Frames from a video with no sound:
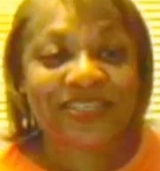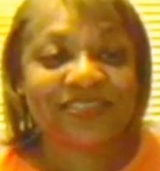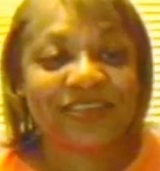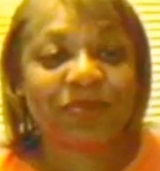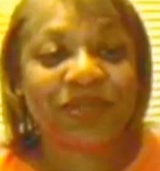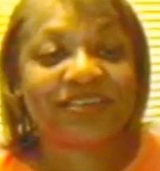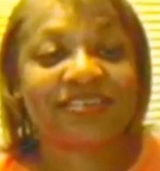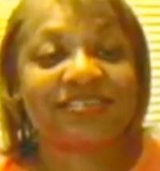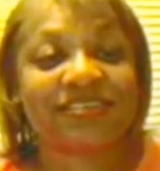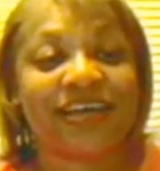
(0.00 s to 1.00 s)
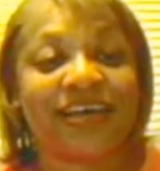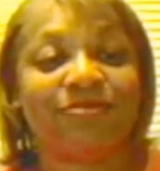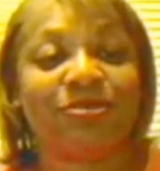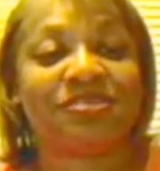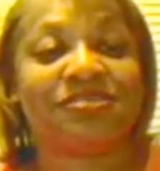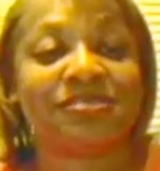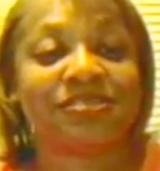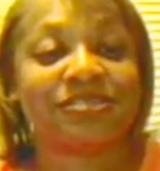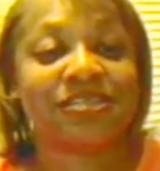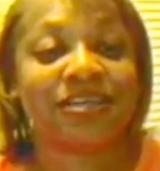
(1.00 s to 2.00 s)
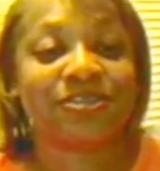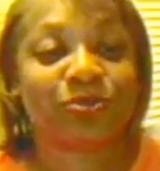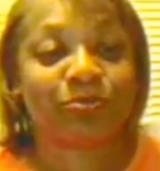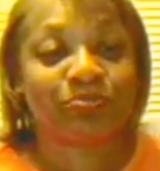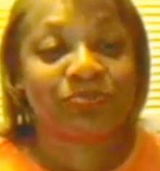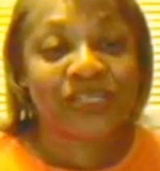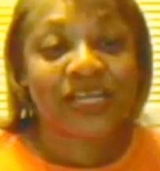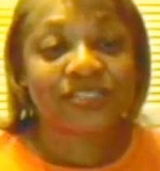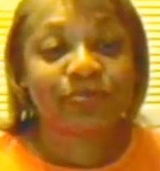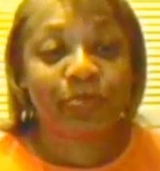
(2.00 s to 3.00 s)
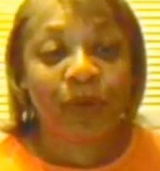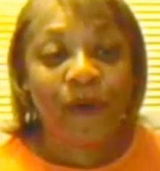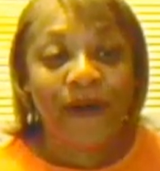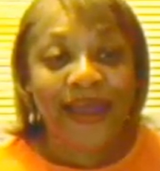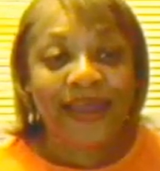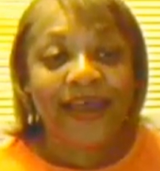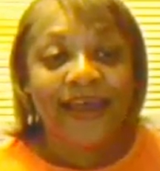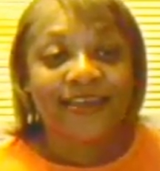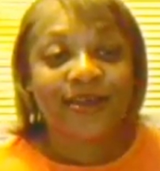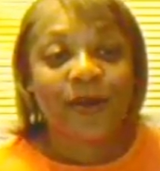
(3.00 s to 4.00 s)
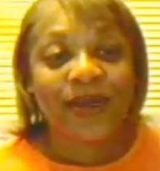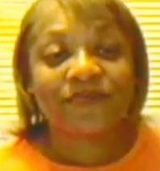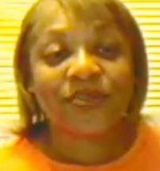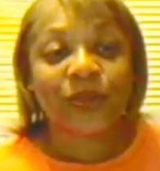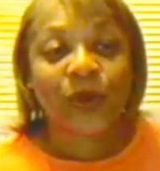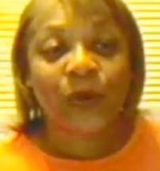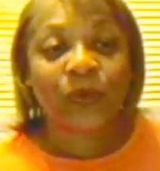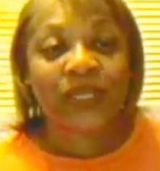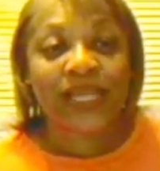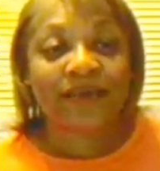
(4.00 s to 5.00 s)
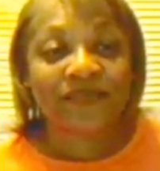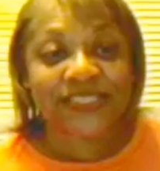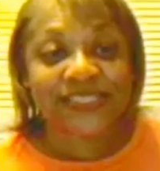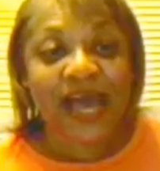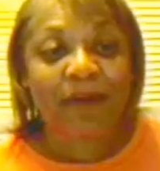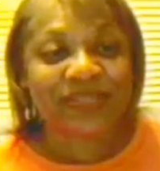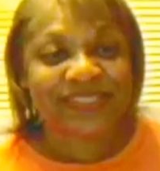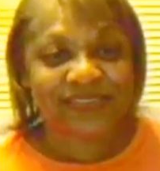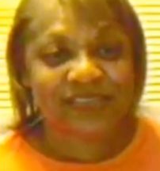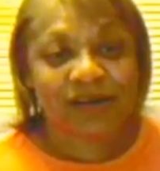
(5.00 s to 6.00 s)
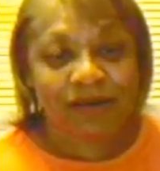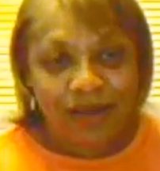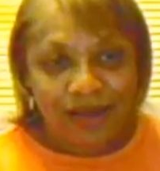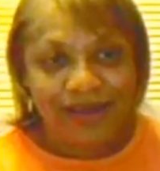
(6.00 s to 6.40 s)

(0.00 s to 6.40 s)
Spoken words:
watching it, because I know this is a teenage boy, you know, even though in real life he's not, but still.